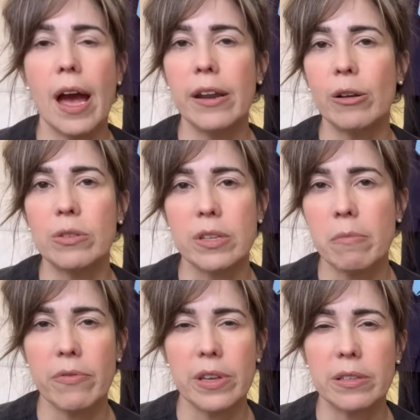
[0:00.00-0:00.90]
I know some
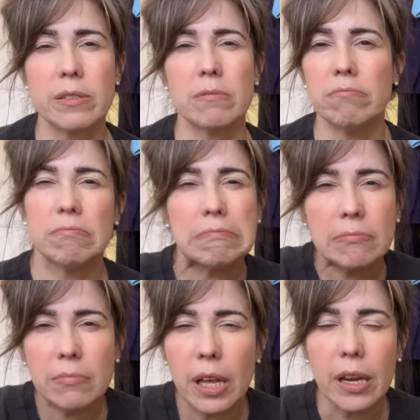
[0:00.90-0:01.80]
of these
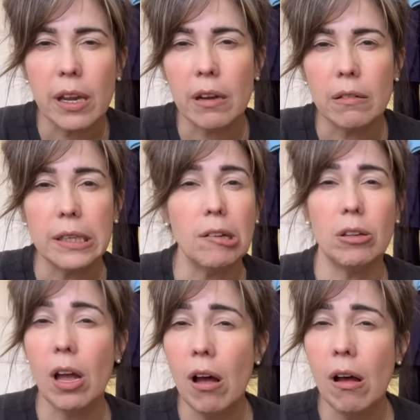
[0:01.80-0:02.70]
can get a little
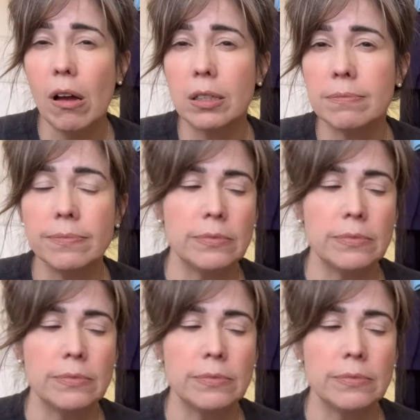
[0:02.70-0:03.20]
long.